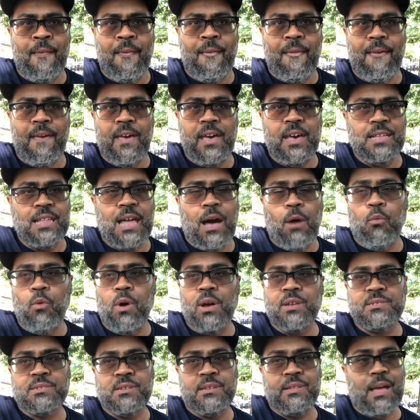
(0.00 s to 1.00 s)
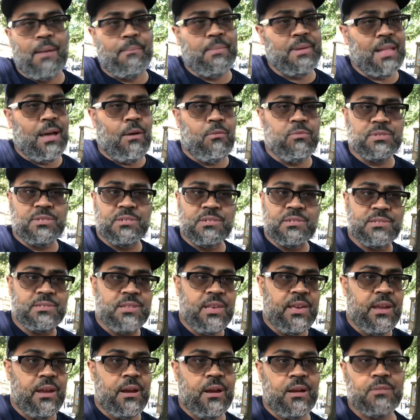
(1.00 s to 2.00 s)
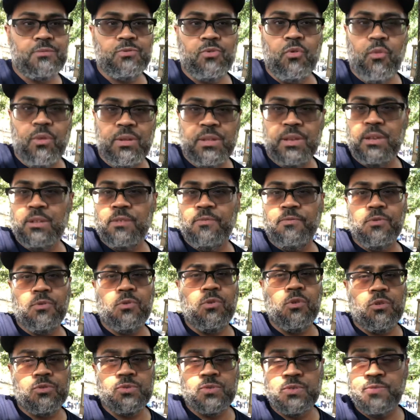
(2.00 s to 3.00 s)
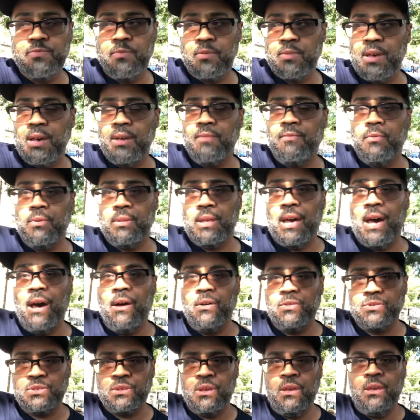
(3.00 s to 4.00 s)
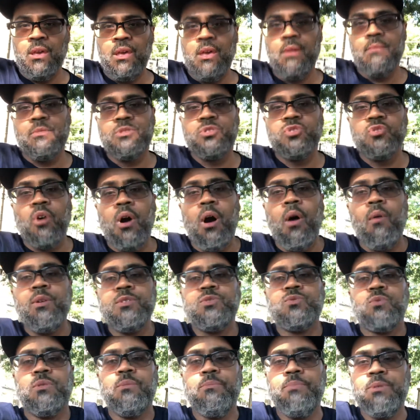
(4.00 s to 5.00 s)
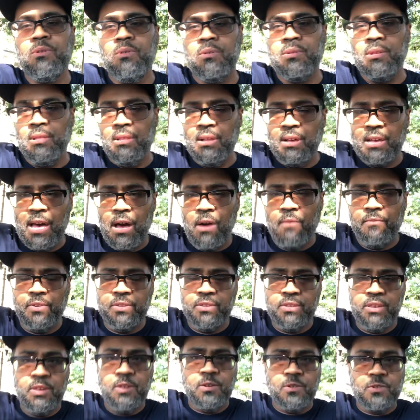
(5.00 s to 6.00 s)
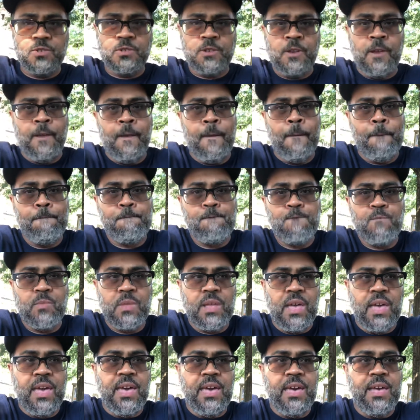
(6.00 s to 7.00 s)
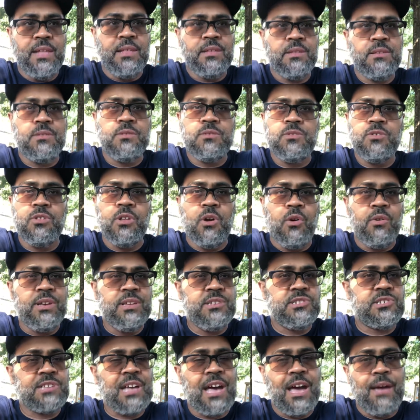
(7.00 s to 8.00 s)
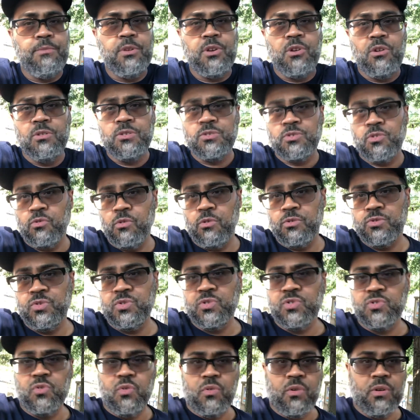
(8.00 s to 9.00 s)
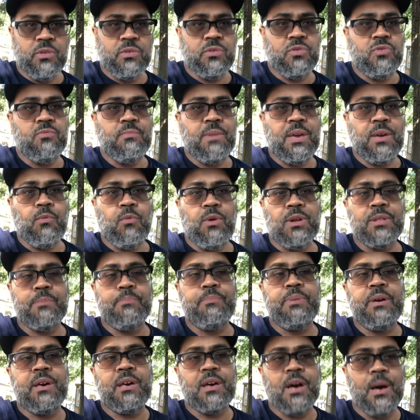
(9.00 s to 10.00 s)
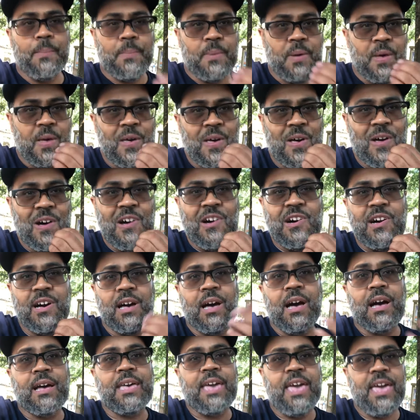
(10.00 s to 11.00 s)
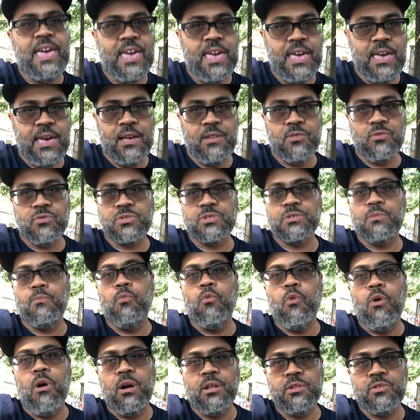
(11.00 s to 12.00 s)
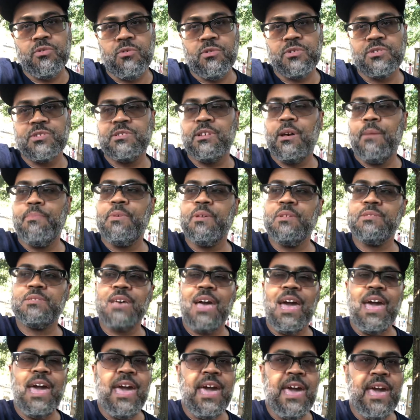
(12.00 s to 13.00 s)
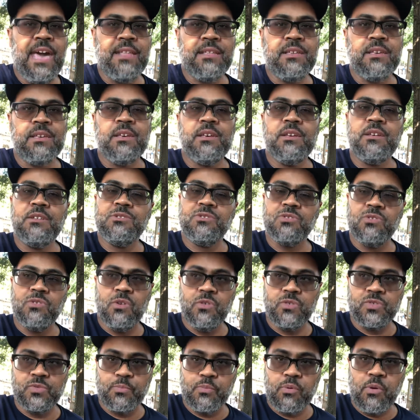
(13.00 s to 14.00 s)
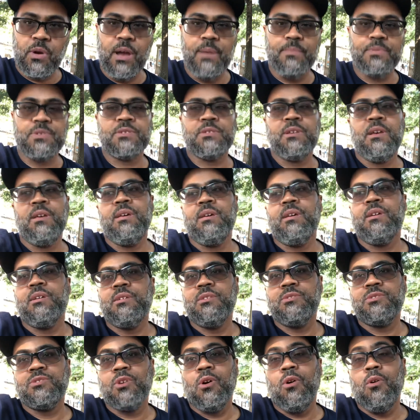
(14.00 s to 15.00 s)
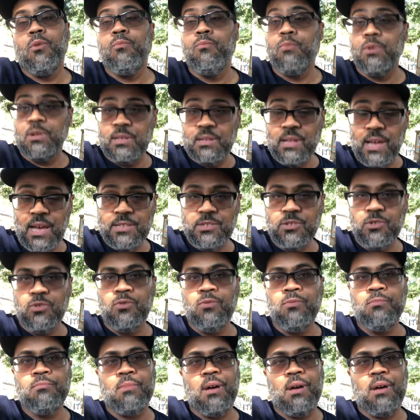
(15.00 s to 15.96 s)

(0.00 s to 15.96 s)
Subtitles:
And I was just there going to get a few groceries for the house. But you always want to be on the lookout for deals. And, you know, each time you go to the grocery store, you may want to pick up a can or some water or something to add to those preps. So what did I do?